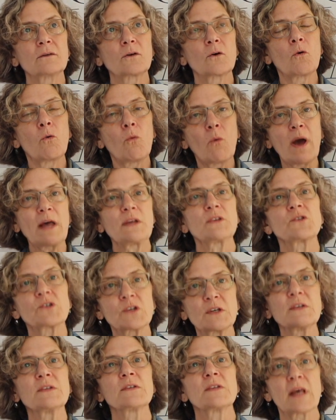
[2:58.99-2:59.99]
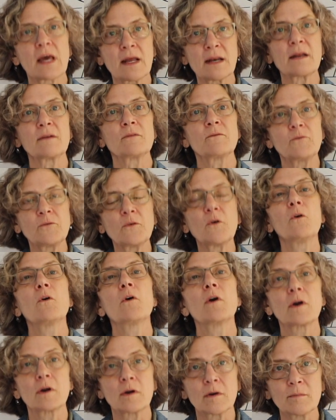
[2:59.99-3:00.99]
questions that
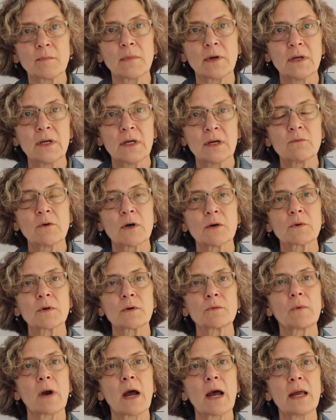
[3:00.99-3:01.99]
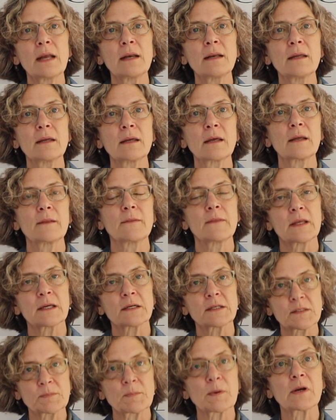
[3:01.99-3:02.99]
inform what we're writing and the
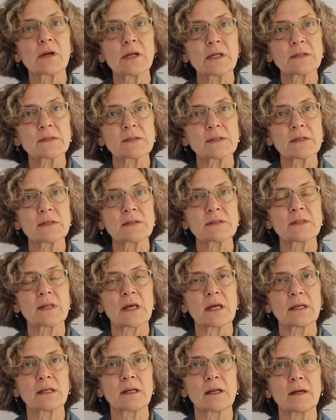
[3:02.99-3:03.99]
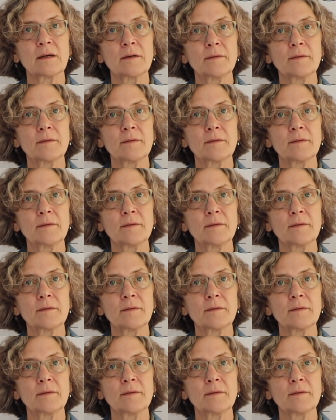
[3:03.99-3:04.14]
experiences that